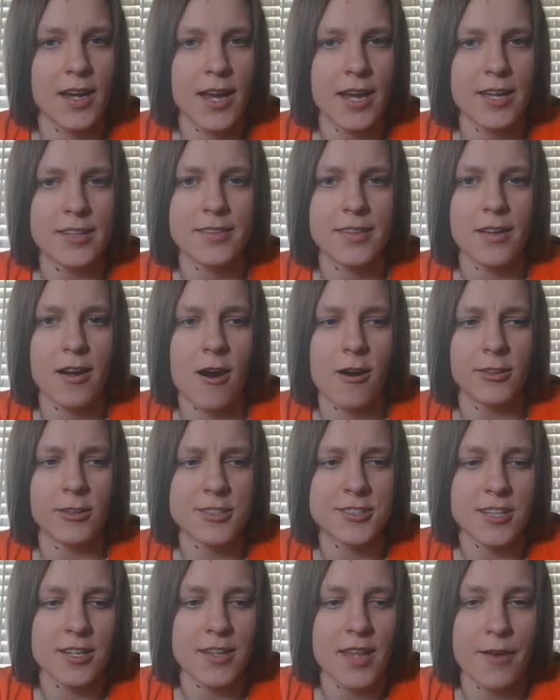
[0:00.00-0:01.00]
And all of a
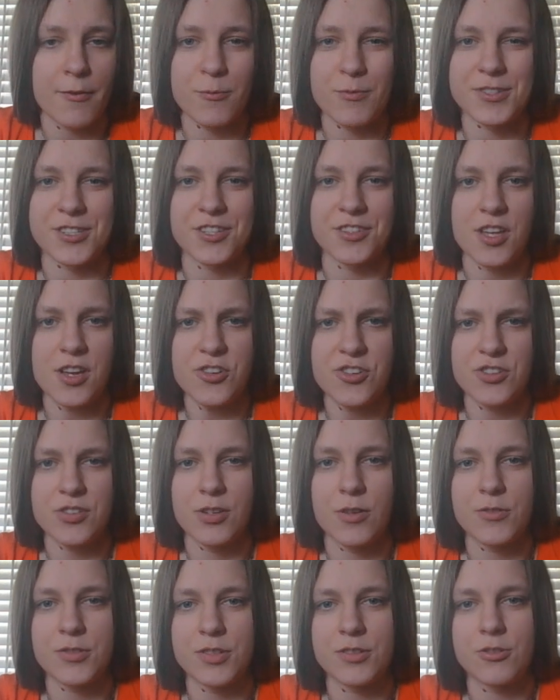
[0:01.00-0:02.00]
sudden, everyone's attention
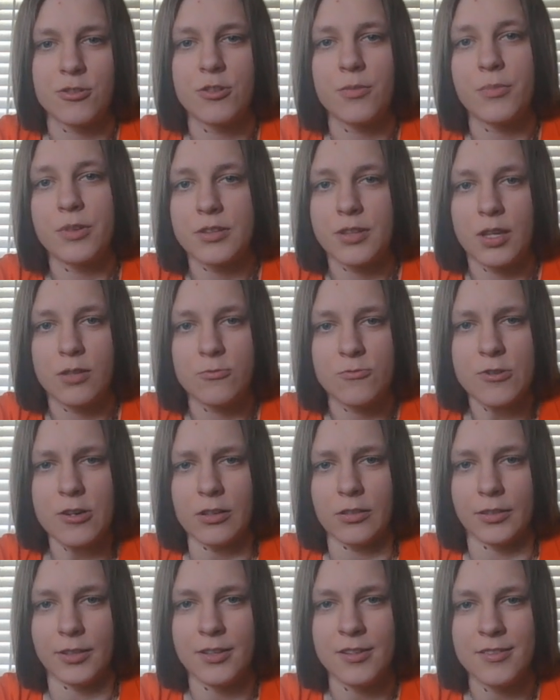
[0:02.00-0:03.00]
goes into the mundane
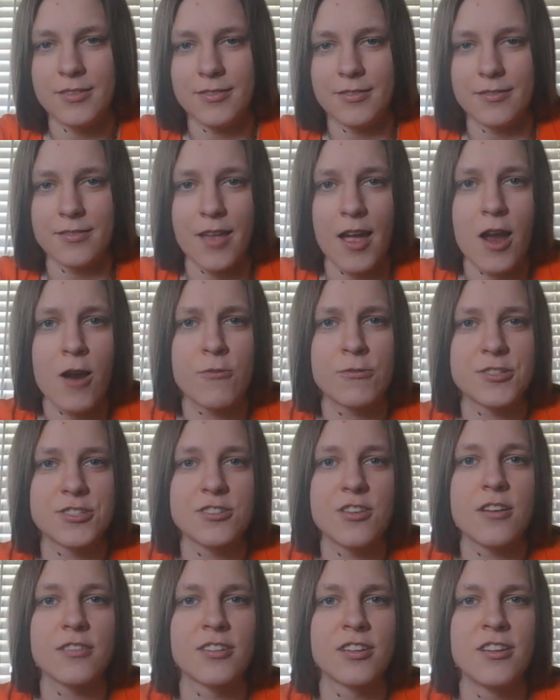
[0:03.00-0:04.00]
world. Now it's
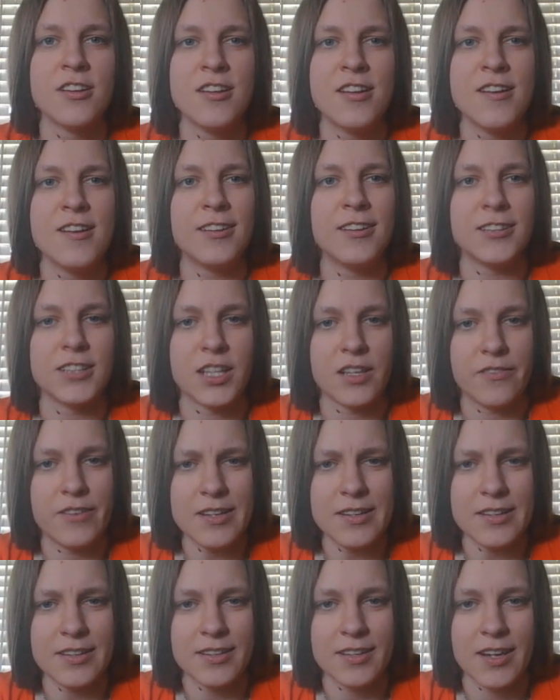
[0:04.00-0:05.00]
not
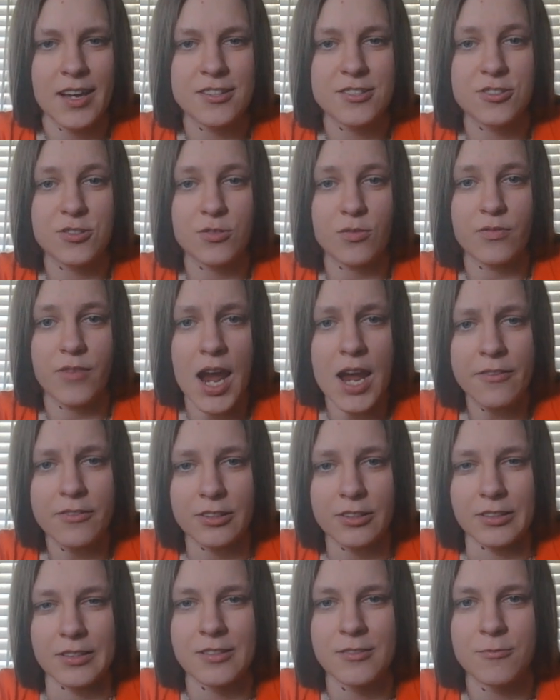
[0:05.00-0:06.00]
living, it's
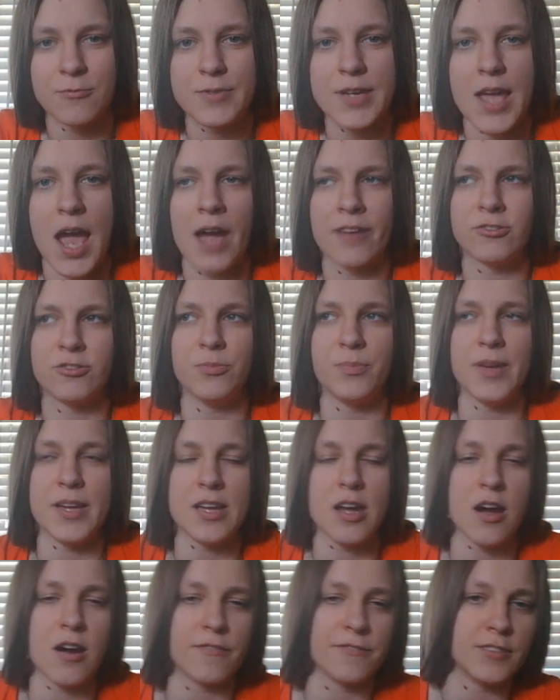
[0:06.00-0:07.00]
survival. We have to
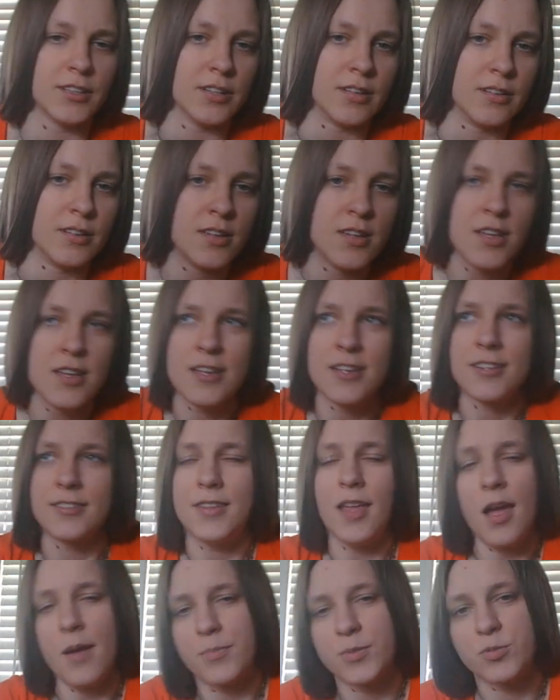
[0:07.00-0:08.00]
pay off the
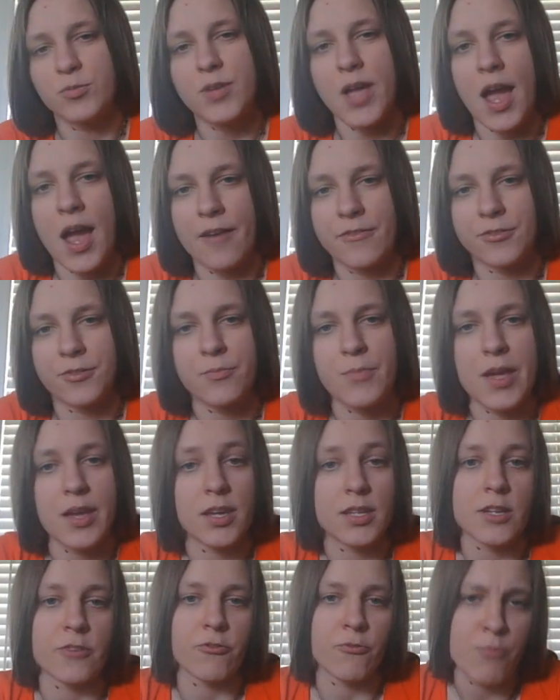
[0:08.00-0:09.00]
debts. We have to make
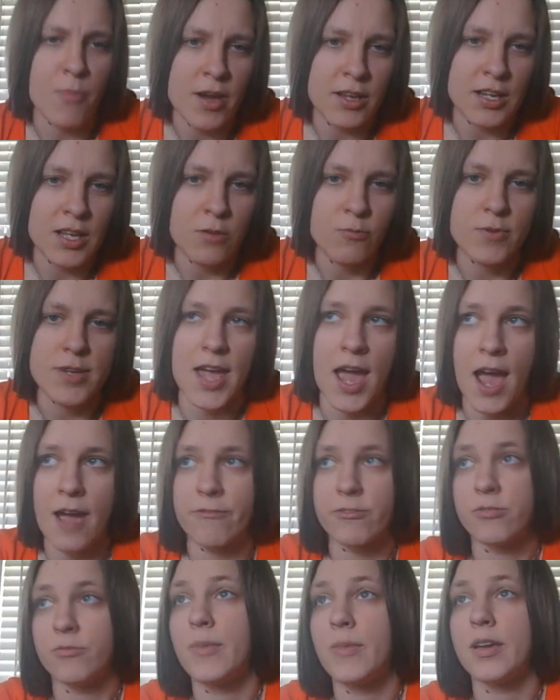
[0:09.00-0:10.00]
enough money. We
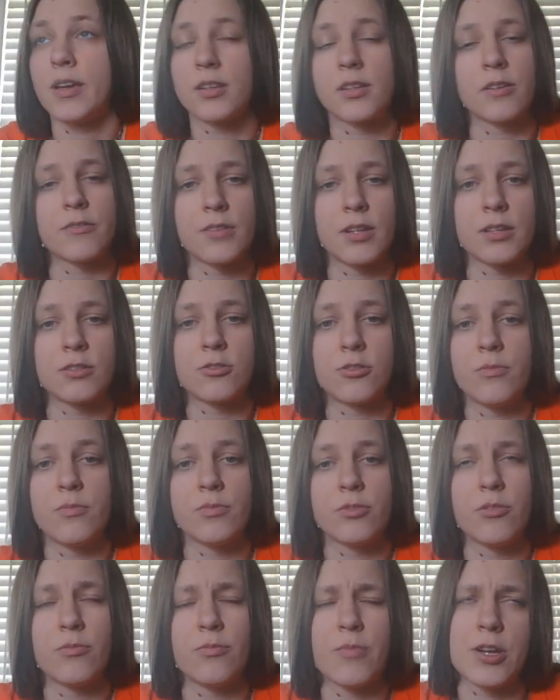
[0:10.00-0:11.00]
have to make enough to
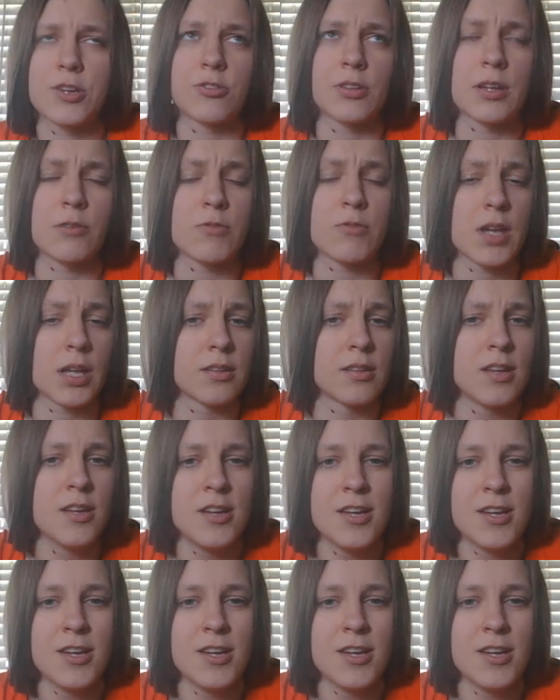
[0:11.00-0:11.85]
make sure, like, we can